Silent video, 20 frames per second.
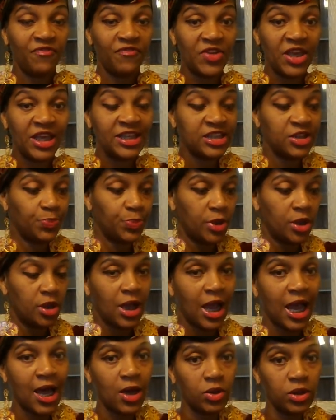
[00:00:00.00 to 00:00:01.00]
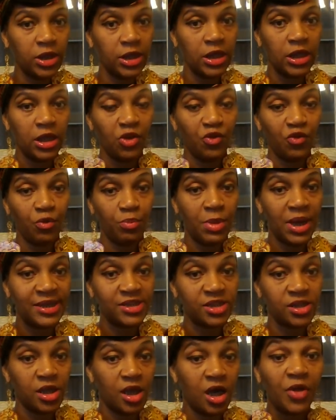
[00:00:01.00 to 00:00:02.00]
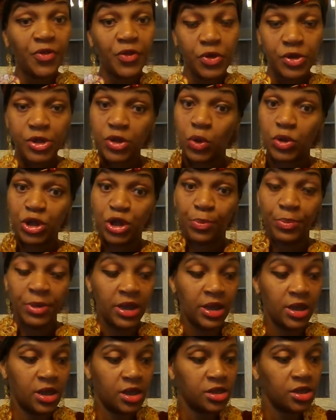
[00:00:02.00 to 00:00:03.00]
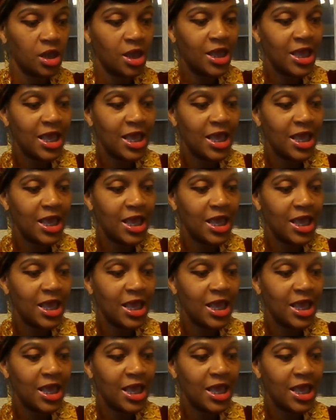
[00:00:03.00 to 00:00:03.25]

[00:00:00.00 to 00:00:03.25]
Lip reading: Facebook, I'll leave my other social medias